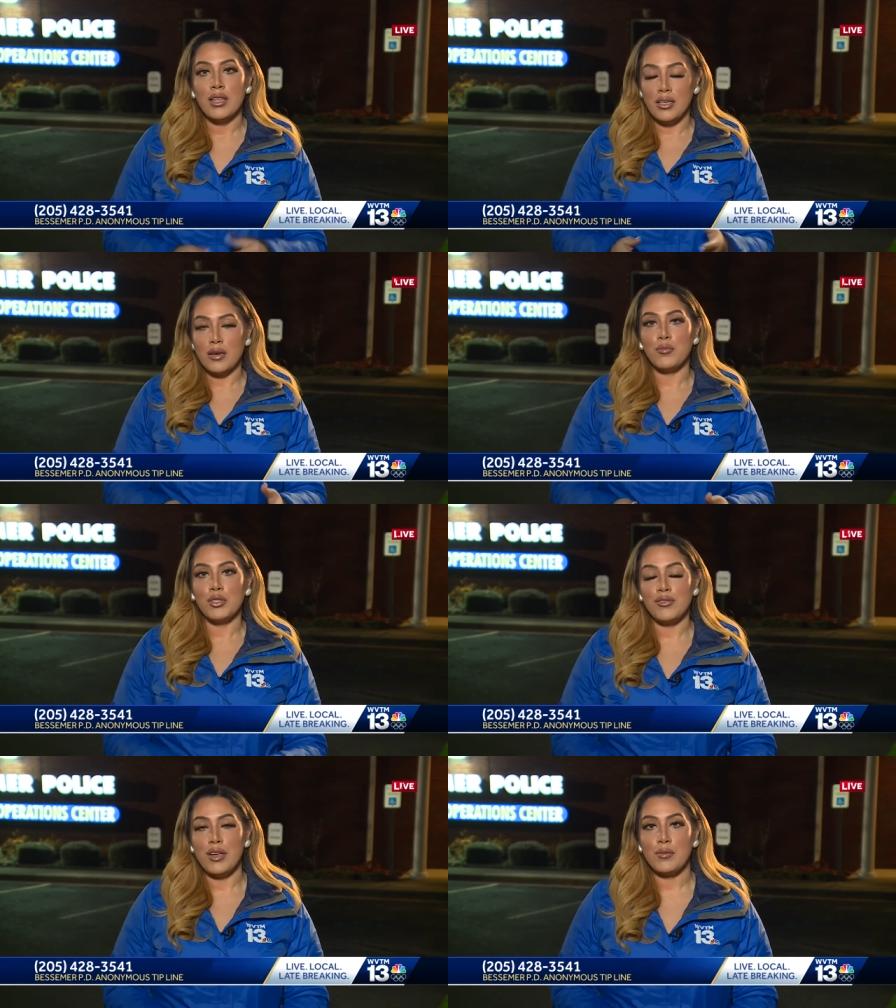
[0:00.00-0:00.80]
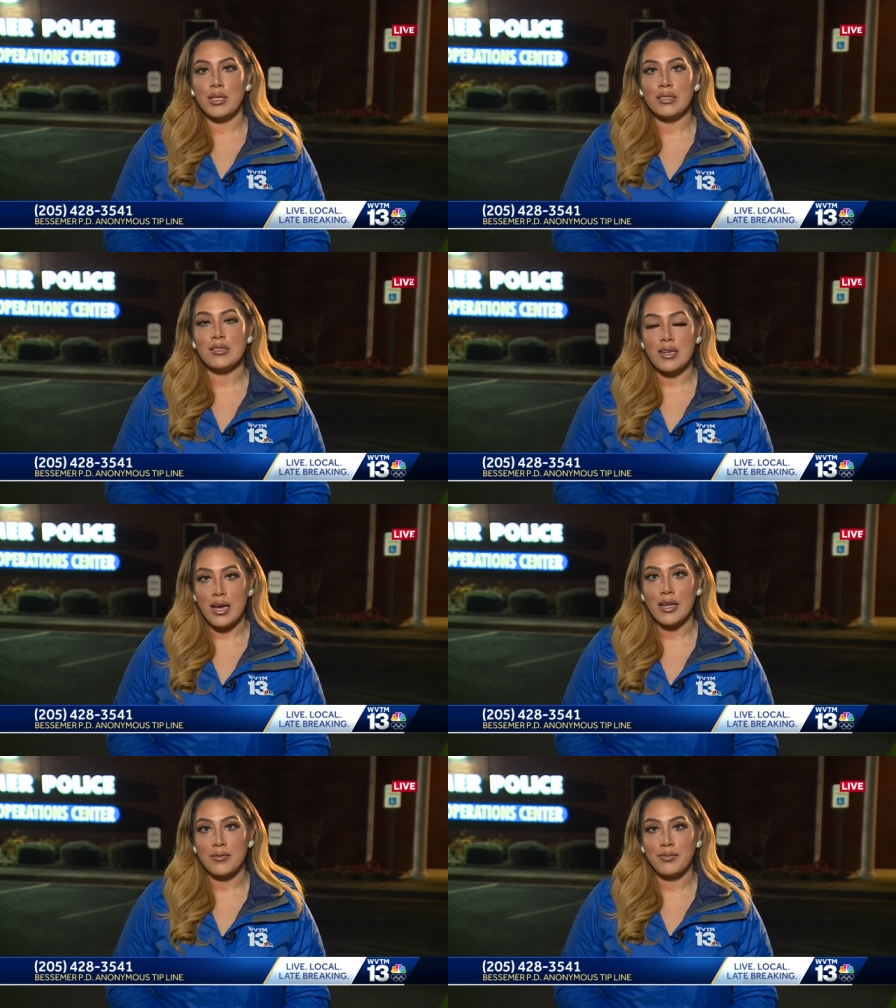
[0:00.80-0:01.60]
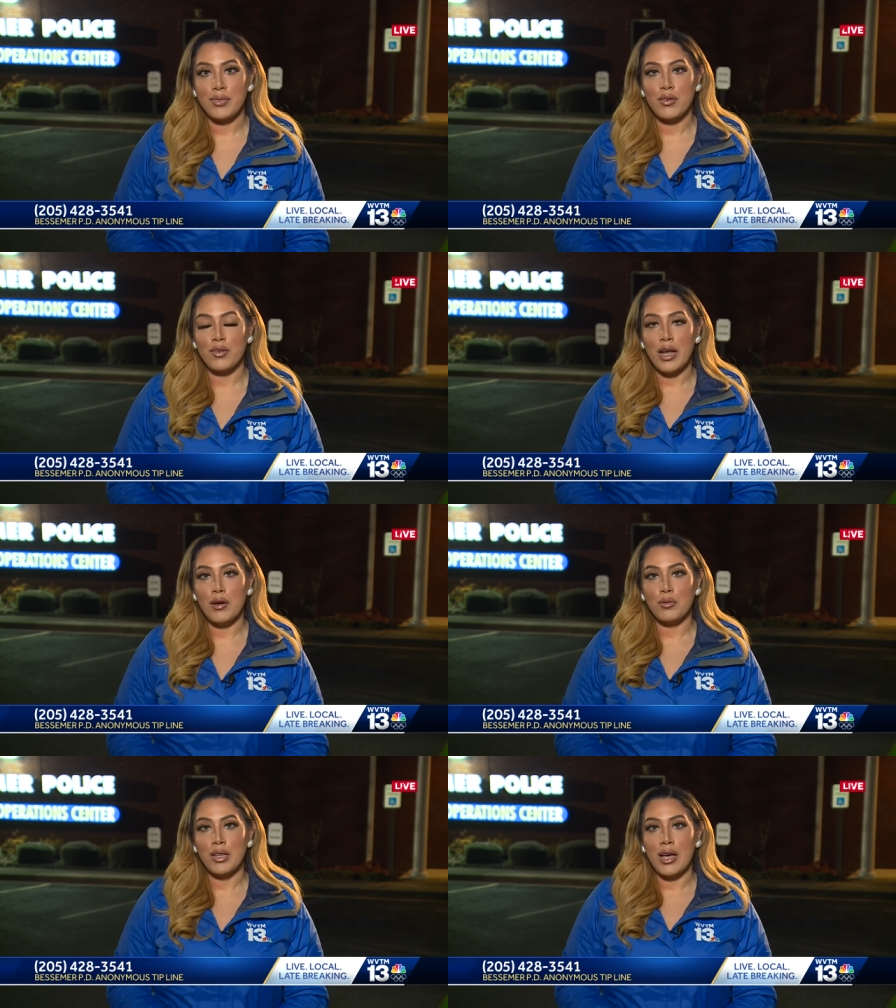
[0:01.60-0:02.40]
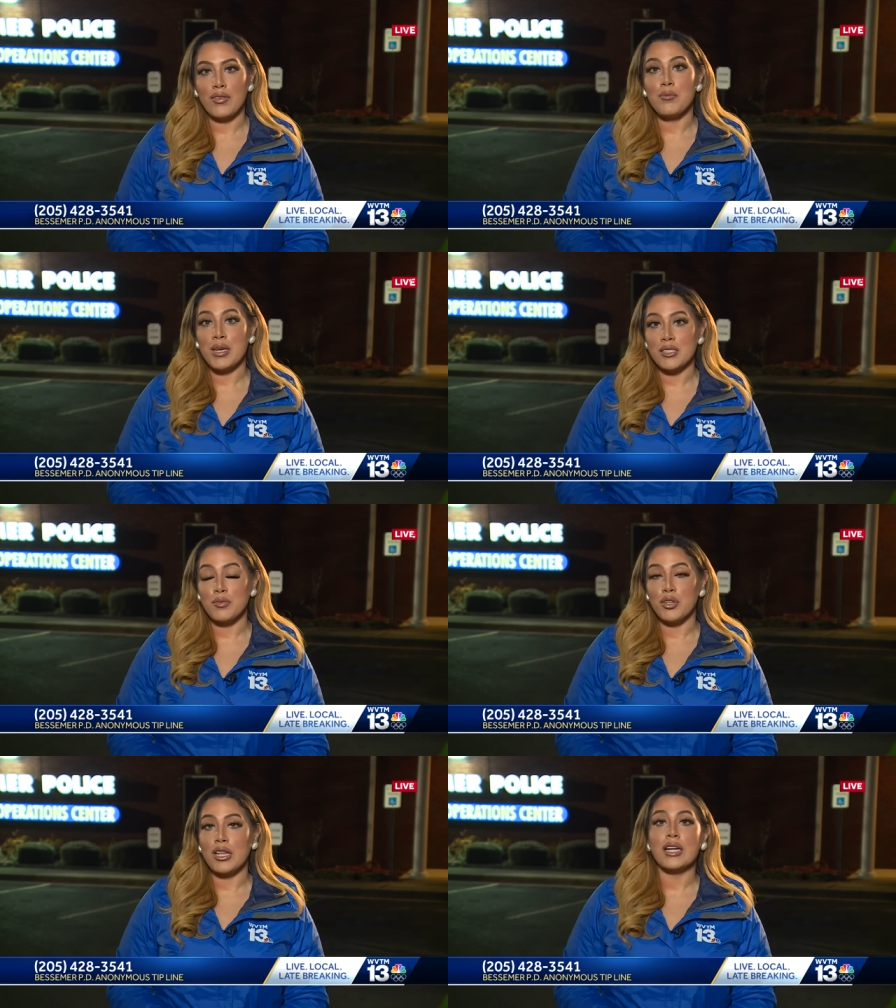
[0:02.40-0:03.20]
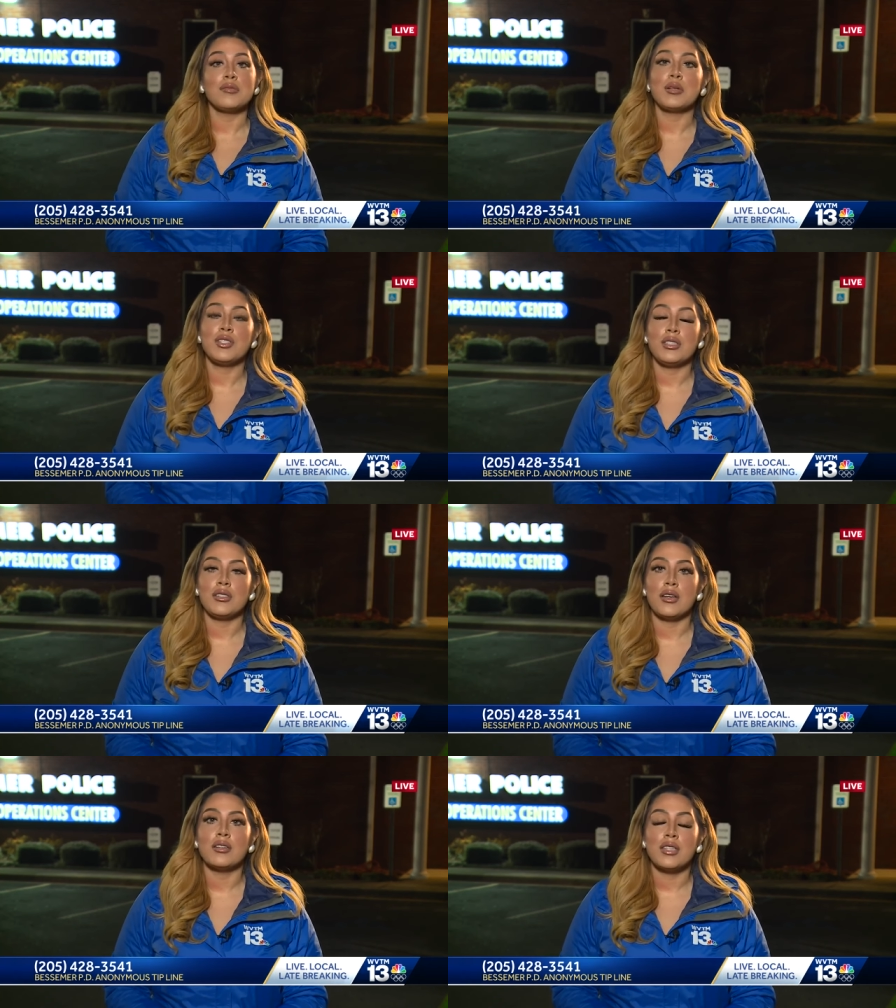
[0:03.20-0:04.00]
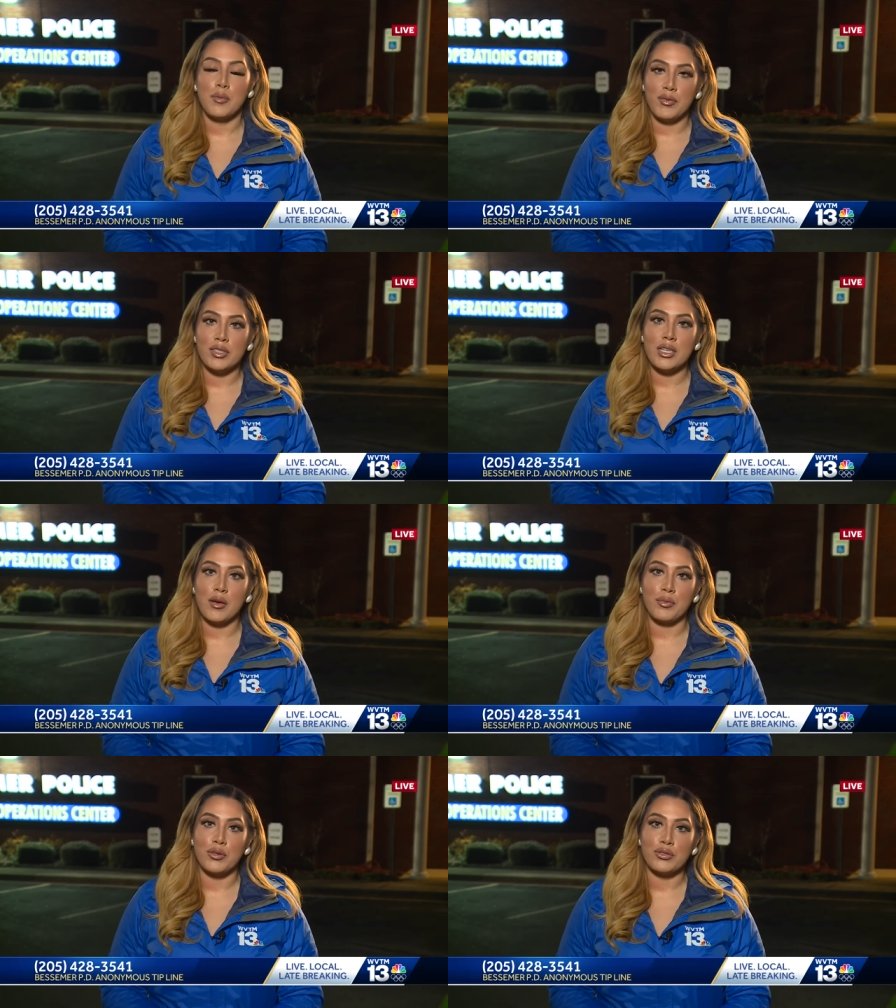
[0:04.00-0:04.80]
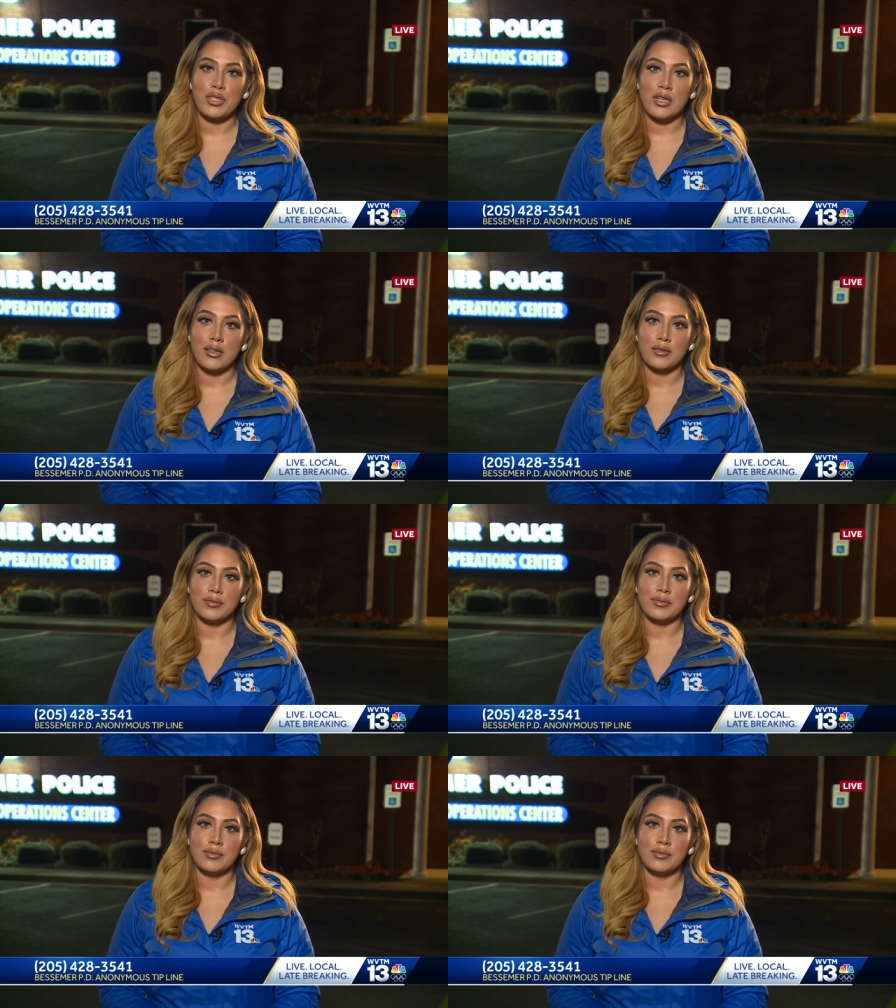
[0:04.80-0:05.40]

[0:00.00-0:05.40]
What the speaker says: that young boy's family tonight. For now, we're live in Bessemer. Gladys Bautista, WVTM 13.